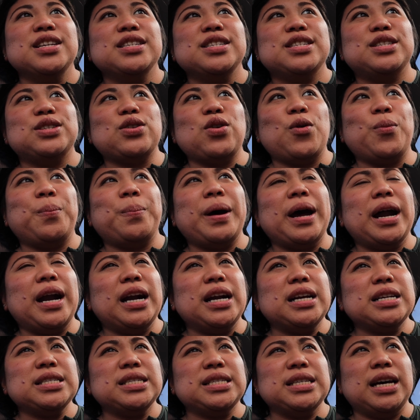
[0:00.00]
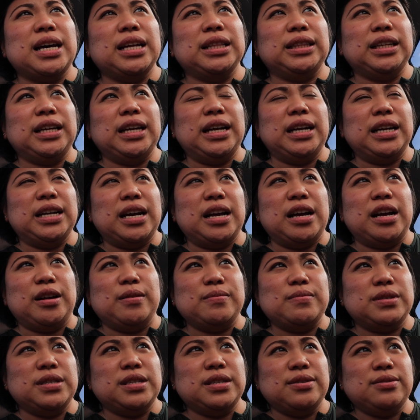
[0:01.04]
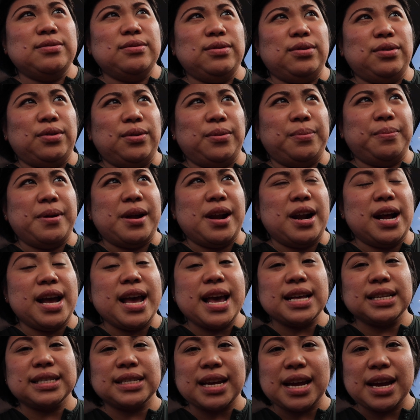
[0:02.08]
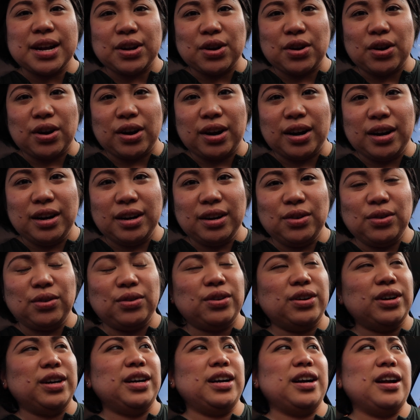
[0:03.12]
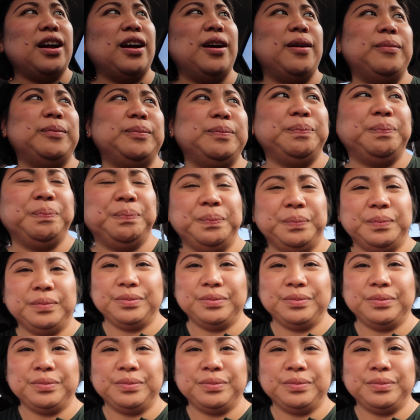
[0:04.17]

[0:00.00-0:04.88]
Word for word: So parang sa atin um, siguro parang S N R or um,